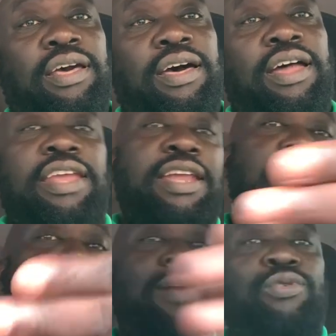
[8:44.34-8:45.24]
and
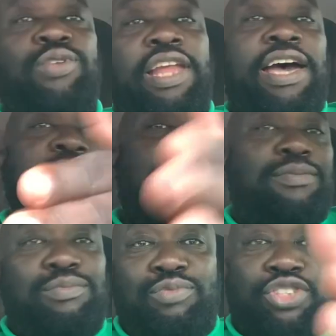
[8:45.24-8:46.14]
then I would like
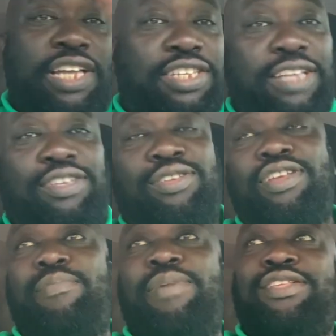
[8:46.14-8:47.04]
chat
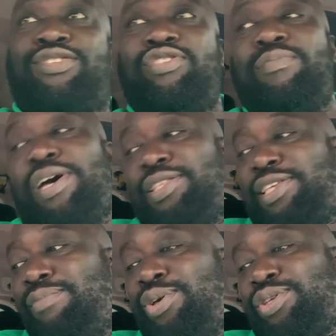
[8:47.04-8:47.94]
into them and scream and
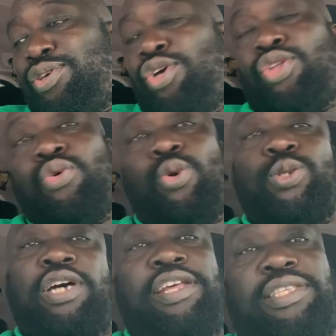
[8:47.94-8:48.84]
thing. But
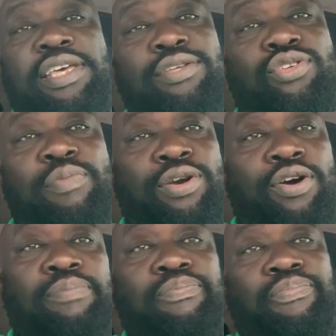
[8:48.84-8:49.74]
those are the things to
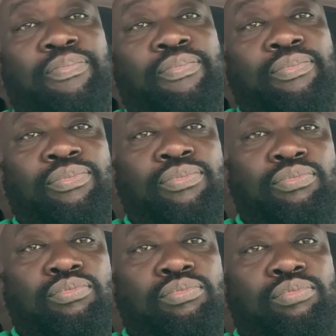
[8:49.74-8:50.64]
become
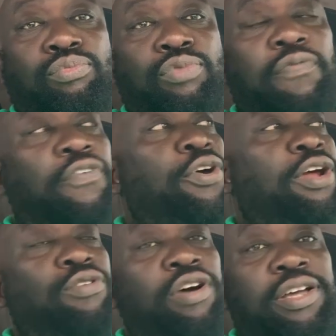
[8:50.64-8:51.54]

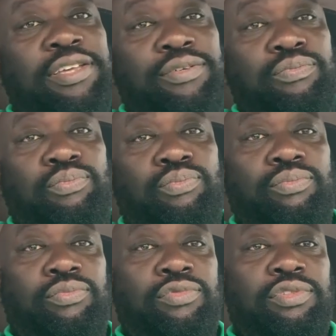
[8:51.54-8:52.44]
further on,
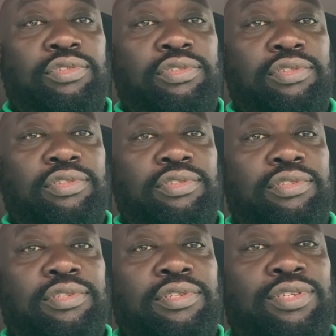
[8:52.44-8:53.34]

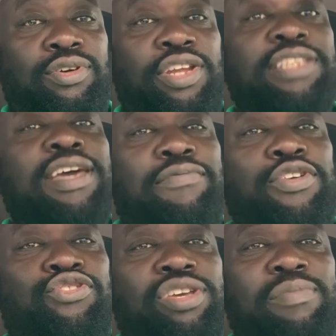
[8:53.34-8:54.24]
So they say have
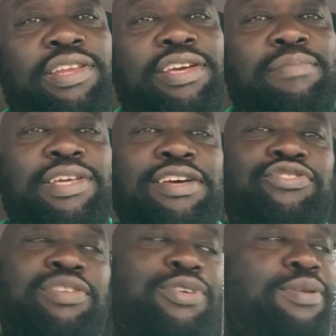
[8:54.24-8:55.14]
the dream and then you make your
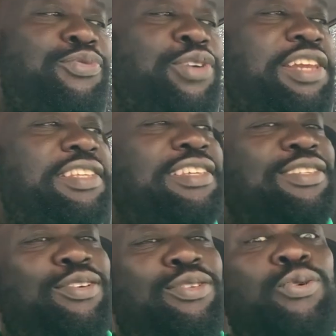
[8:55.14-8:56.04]
dream come to reality.
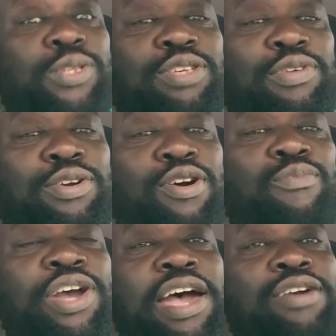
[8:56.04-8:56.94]
So those things will
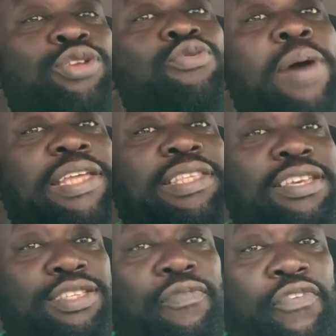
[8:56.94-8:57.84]
come where I could do my
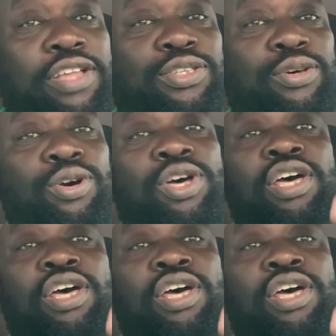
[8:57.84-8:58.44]
thing different. So